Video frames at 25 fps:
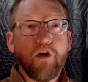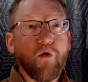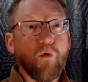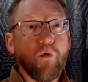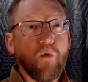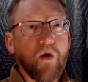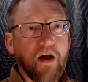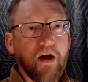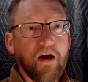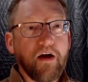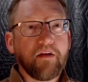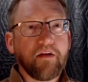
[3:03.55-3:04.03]

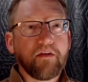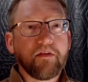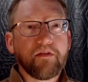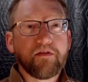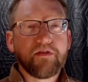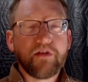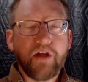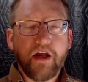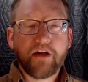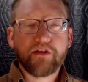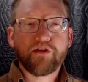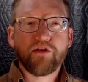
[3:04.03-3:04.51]
Well,
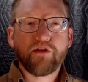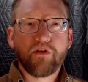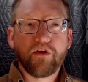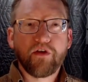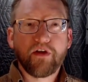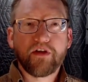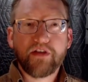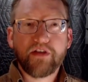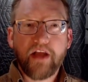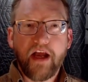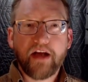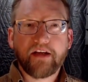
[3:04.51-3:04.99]
Dexter
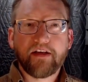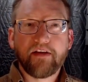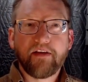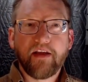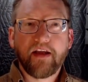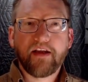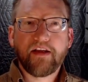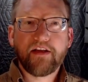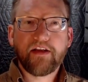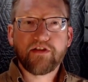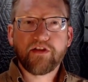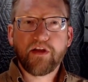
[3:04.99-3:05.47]
is acting
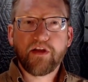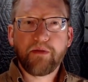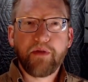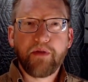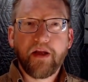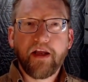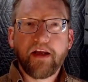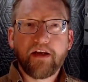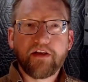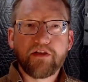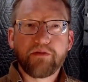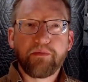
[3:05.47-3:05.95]
like he's
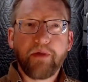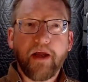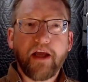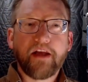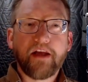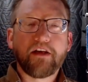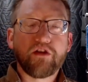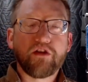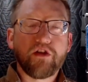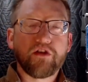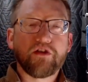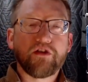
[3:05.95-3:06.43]
sleeping in his bed,
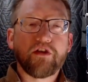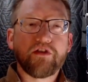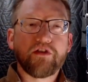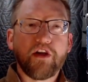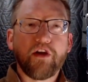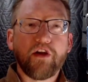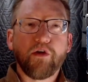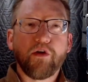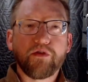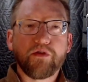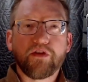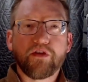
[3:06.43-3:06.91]
and just as he
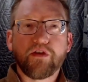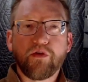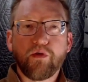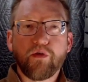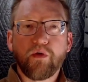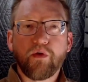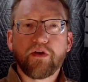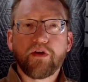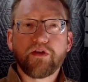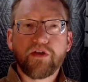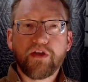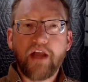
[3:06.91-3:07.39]
goes
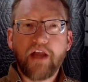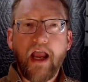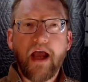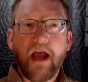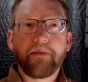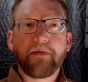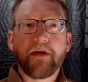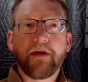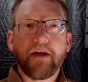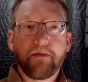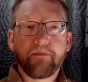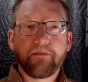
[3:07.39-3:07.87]
to
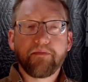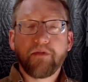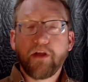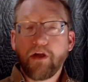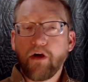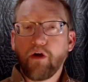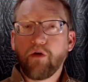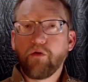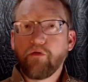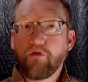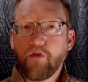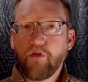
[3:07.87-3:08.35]
stab him,
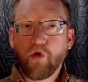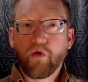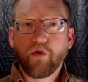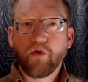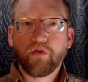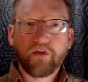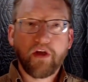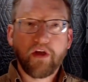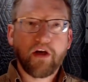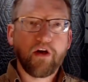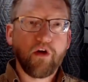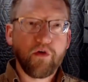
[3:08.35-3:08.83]
Vogel's
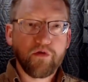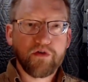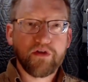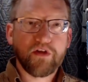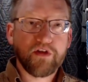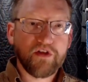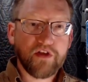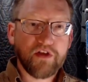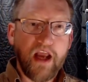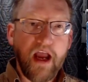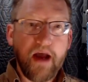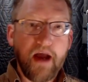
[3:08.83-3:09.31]
son goes to
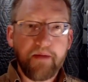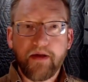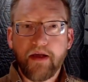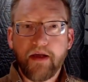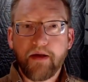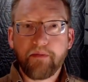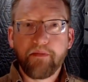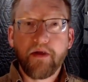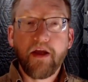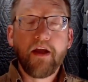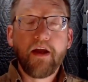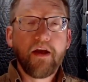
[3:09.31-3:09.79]
stab
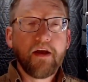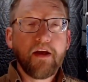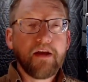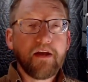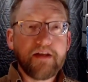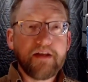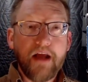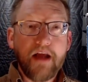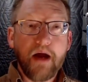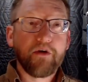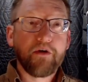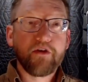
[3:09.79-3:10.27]
him,
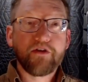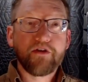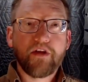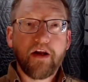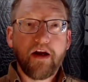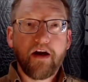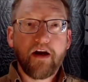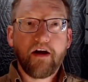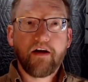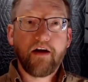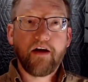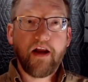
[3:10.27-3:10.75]
Deborah's
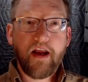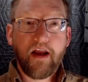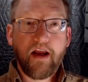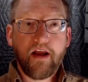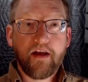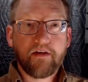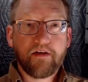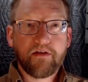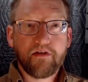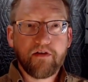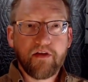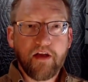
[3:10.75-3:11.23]
there
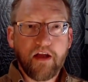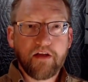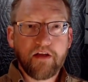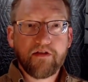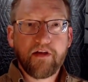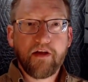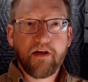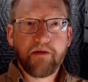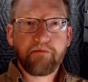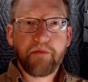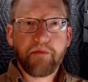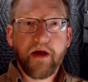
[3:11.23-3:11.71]
and gets
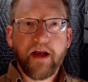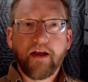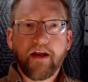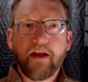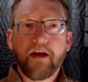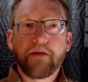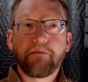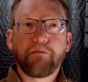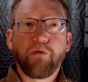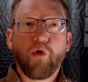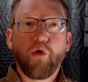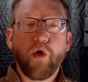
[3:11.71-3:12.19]
him by
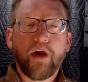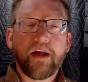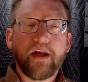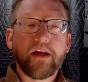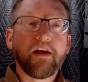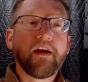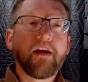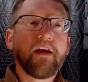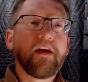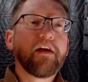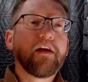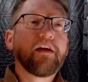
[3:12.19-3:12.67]
gunpoint.
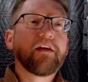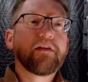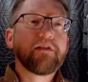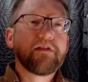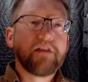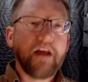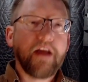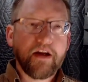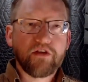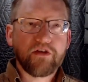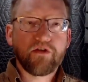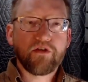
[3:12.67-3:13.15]

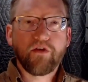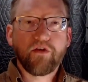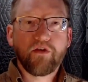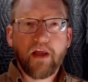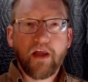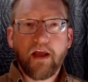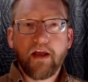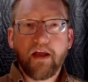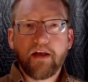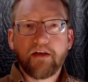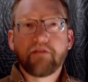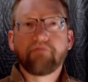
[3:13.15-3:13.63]
Dexter
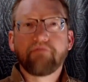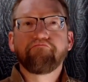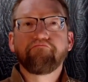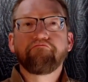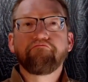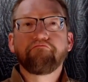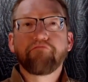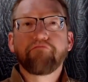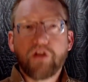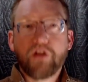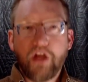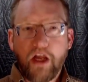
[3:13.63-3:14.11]
then
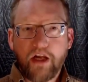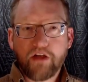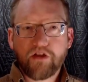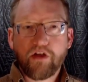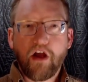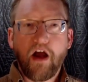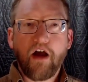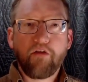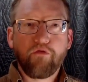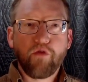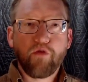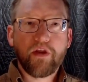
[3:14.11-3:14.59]
takes
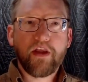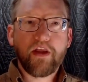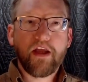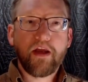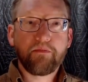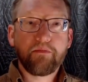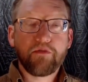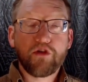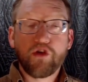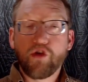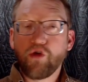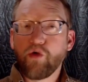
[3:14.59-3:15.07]
off with
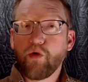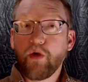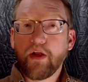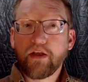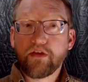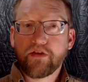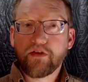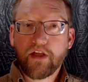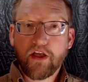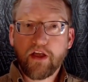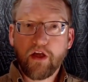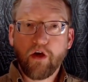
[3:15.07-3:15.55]
him to
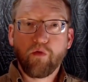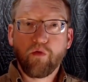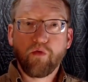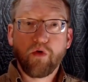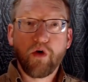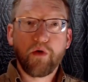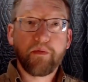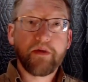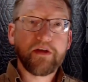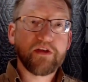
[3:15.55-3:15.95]
his kill room.